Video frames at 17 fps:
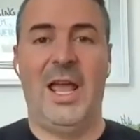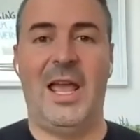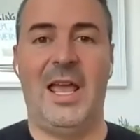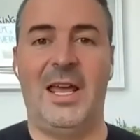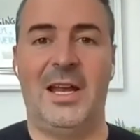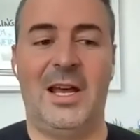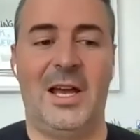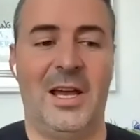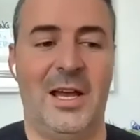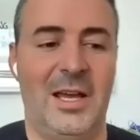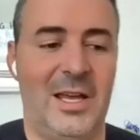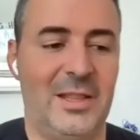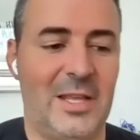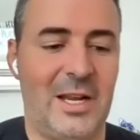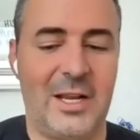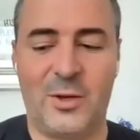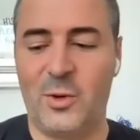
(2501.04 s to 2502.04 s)
and uh
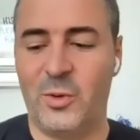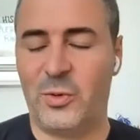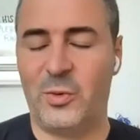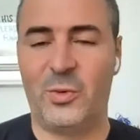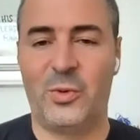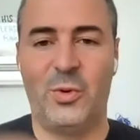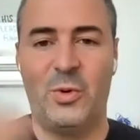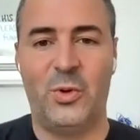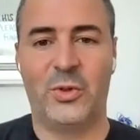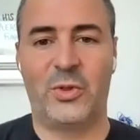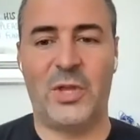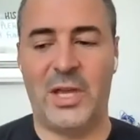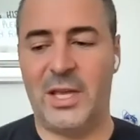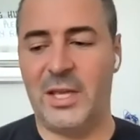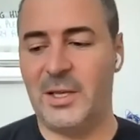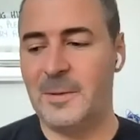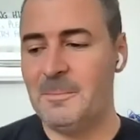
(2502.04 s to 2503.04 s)
and then I go through the whole
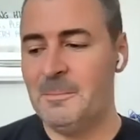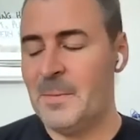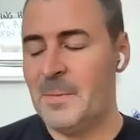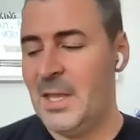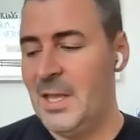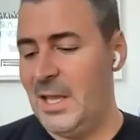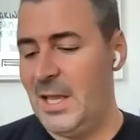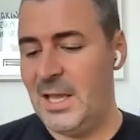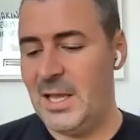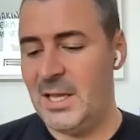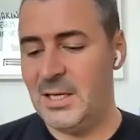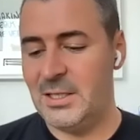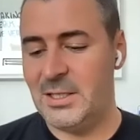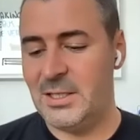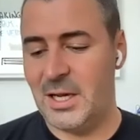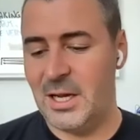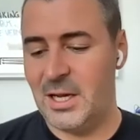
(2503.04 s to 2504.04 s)
thing
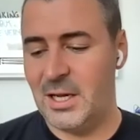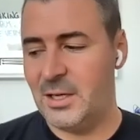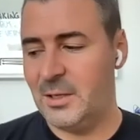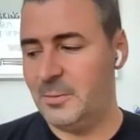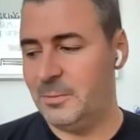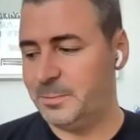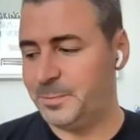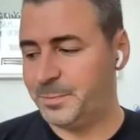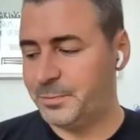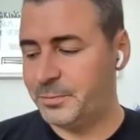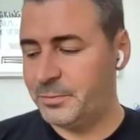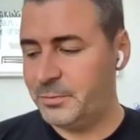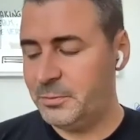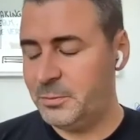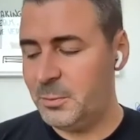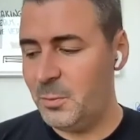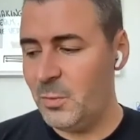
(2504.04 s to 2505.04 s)
and uh
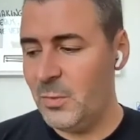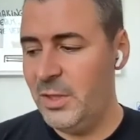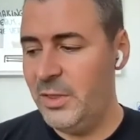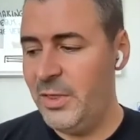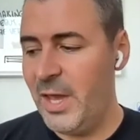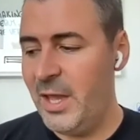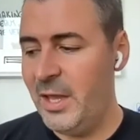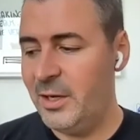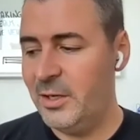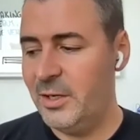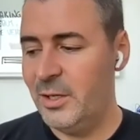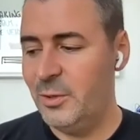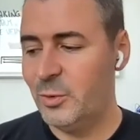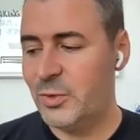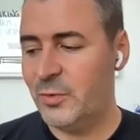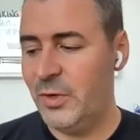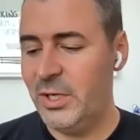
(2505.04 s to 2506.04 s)
that it
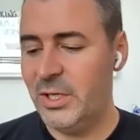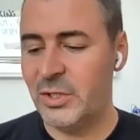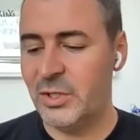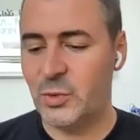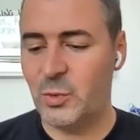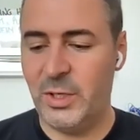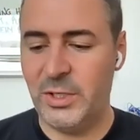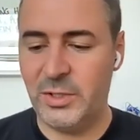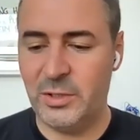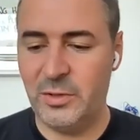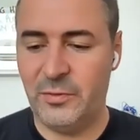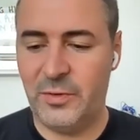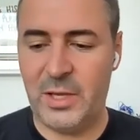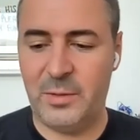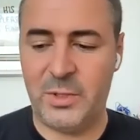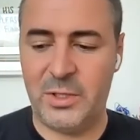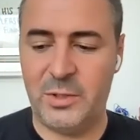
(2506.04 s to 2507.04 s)
was funny because Questlove
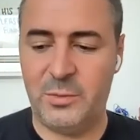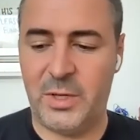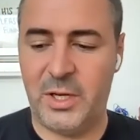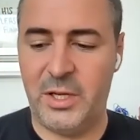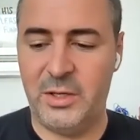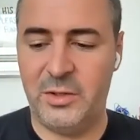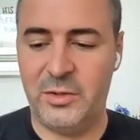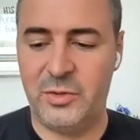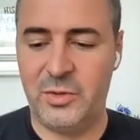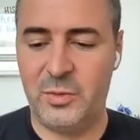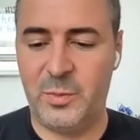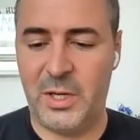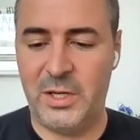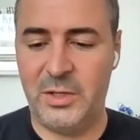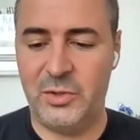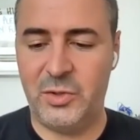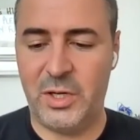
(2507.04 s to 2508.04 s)
came into my
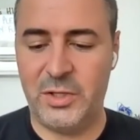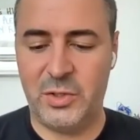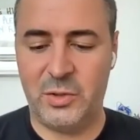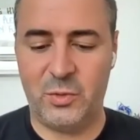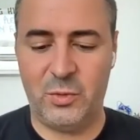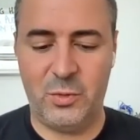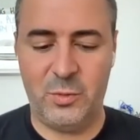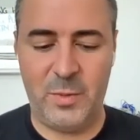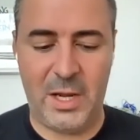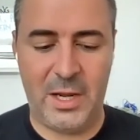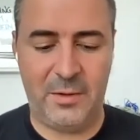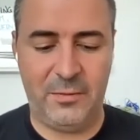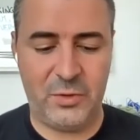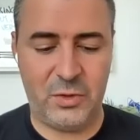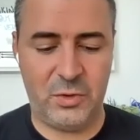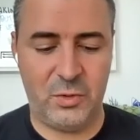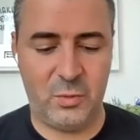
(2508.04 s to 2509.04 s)
my dressing room
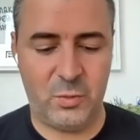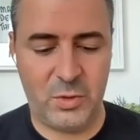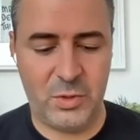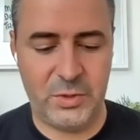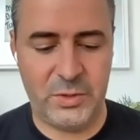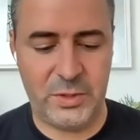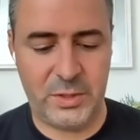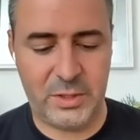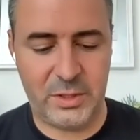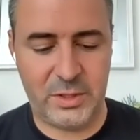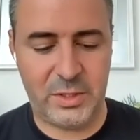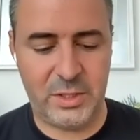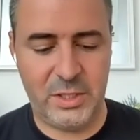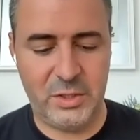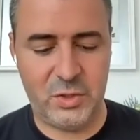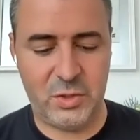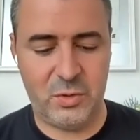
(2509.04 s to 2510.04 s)
afterwards at the
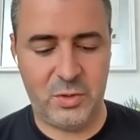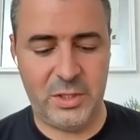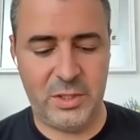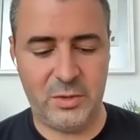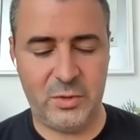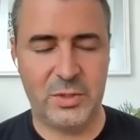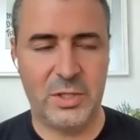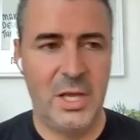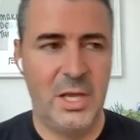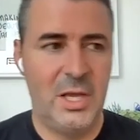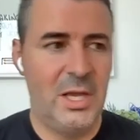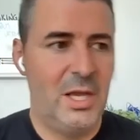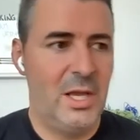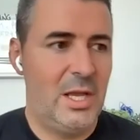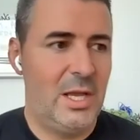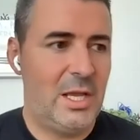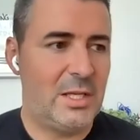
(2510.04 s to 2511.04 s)
Tonight Show, and he goes,
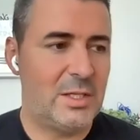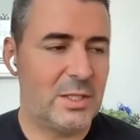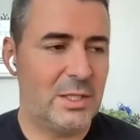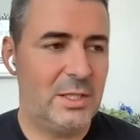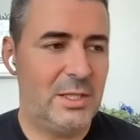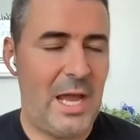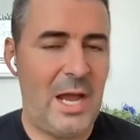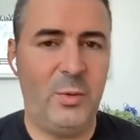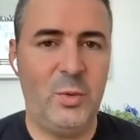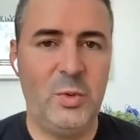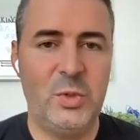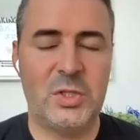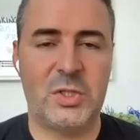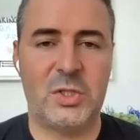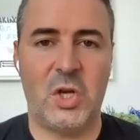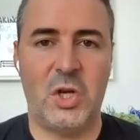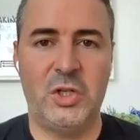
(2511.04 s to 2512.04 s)
he's like, that
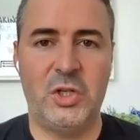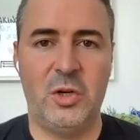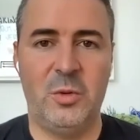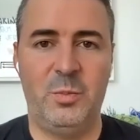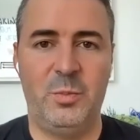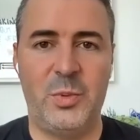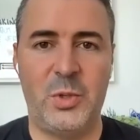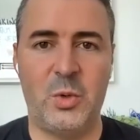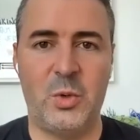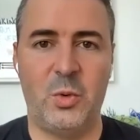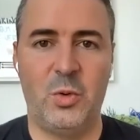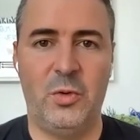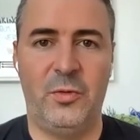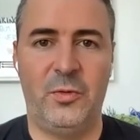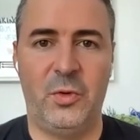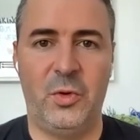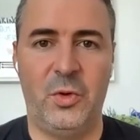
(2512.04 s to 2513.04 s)
was such a
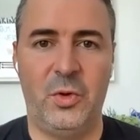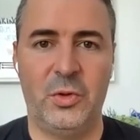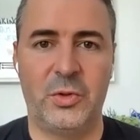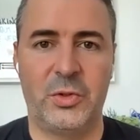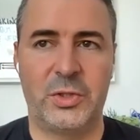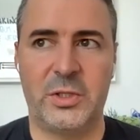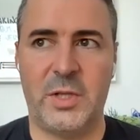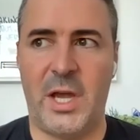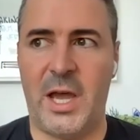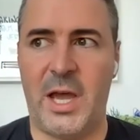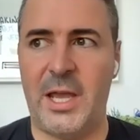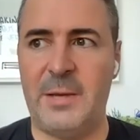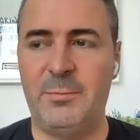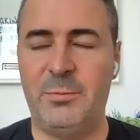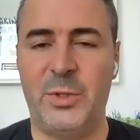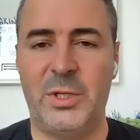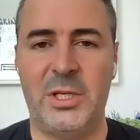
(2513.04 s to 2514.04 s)
beautiful,
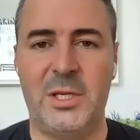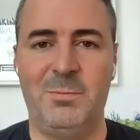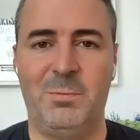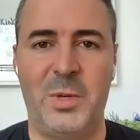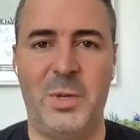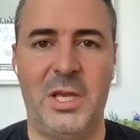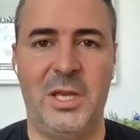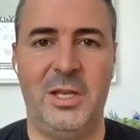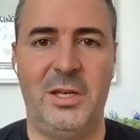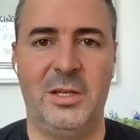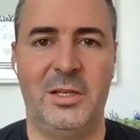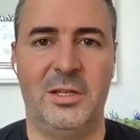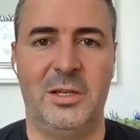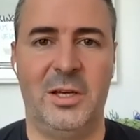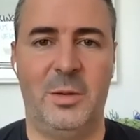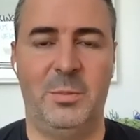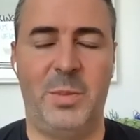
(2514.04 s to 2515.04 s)
timely bit
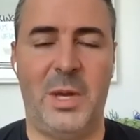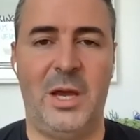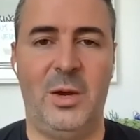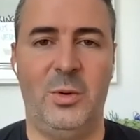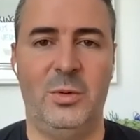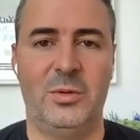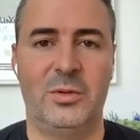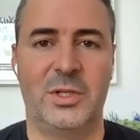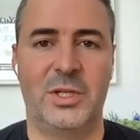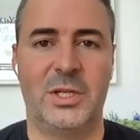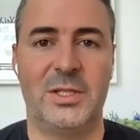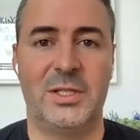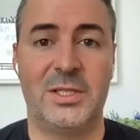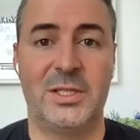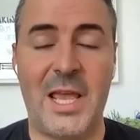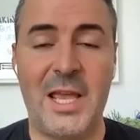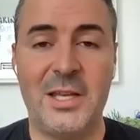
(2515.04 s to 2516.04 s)
about
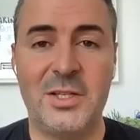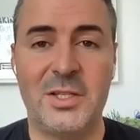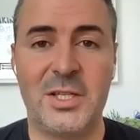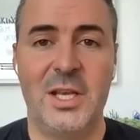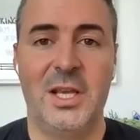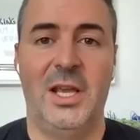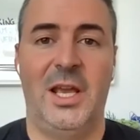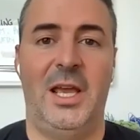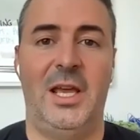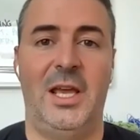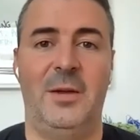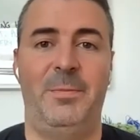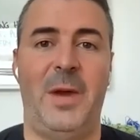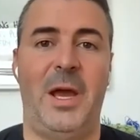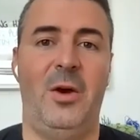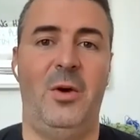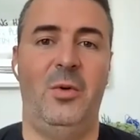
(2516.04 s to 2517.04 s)
consent and
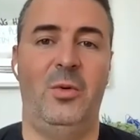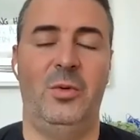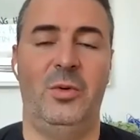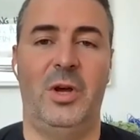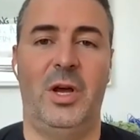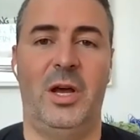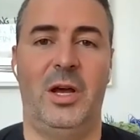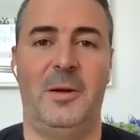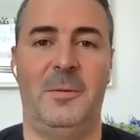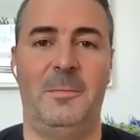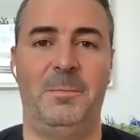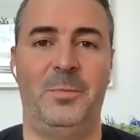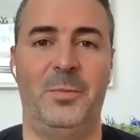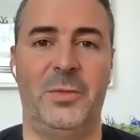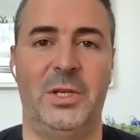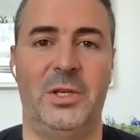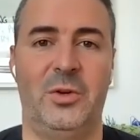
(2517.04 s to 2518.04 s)
about
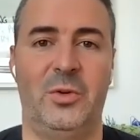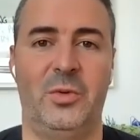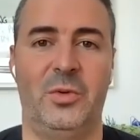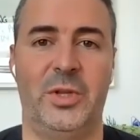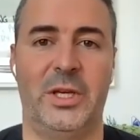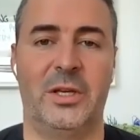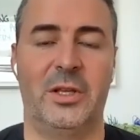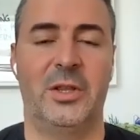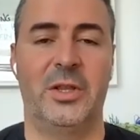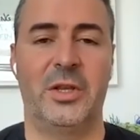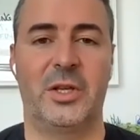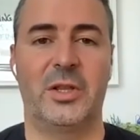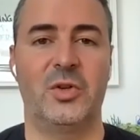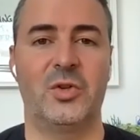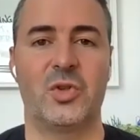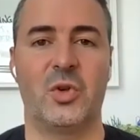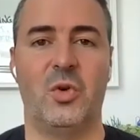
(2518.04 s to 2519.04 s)
um, you know like like
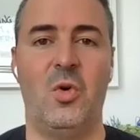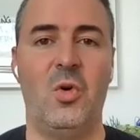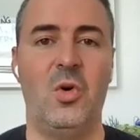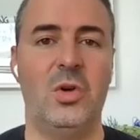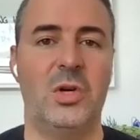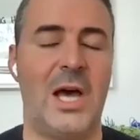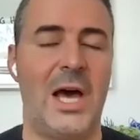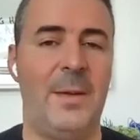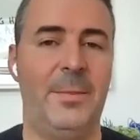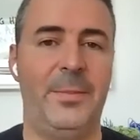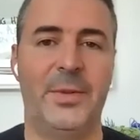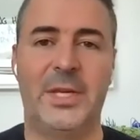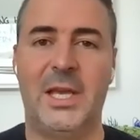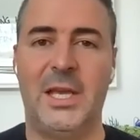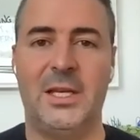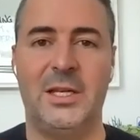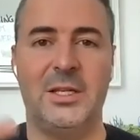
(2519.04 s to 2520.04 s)
there's a whole
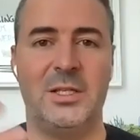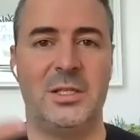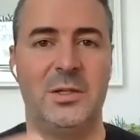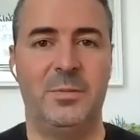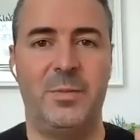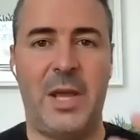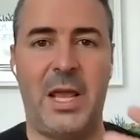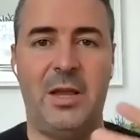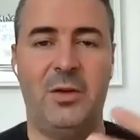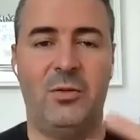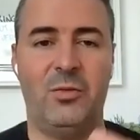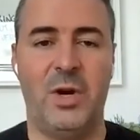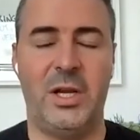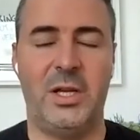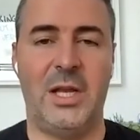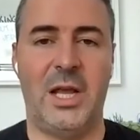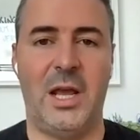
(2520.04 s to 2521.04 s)
complicated debate
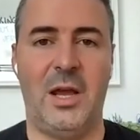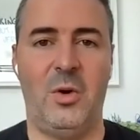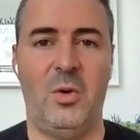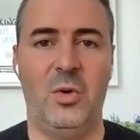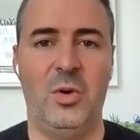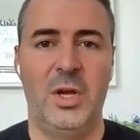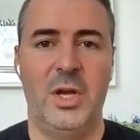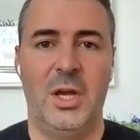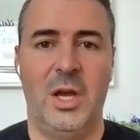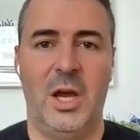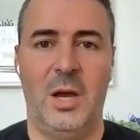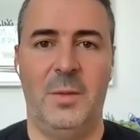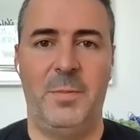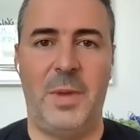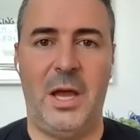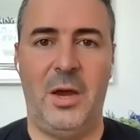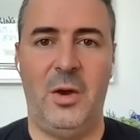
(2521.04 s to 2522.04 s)
right now
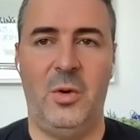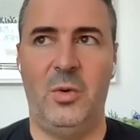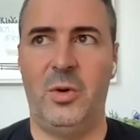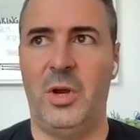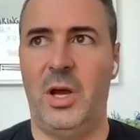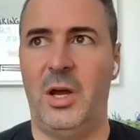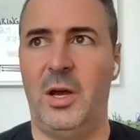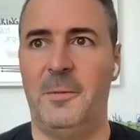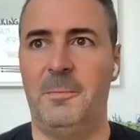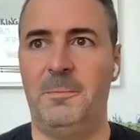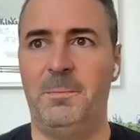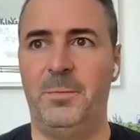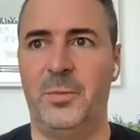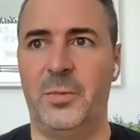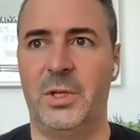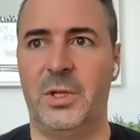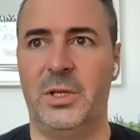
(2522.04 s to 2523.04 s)
about
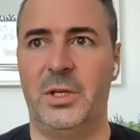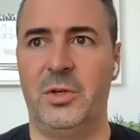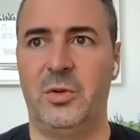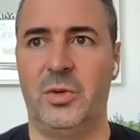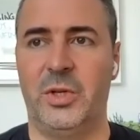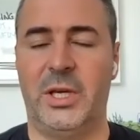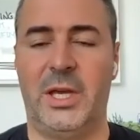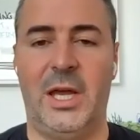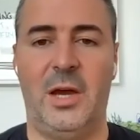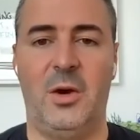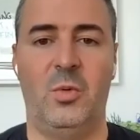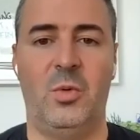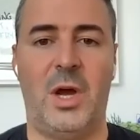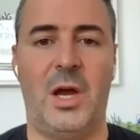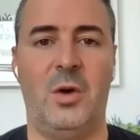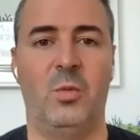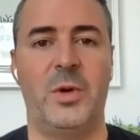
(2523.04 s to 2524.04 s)
um, you know like
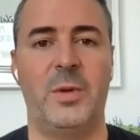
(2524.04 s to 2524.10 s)
how how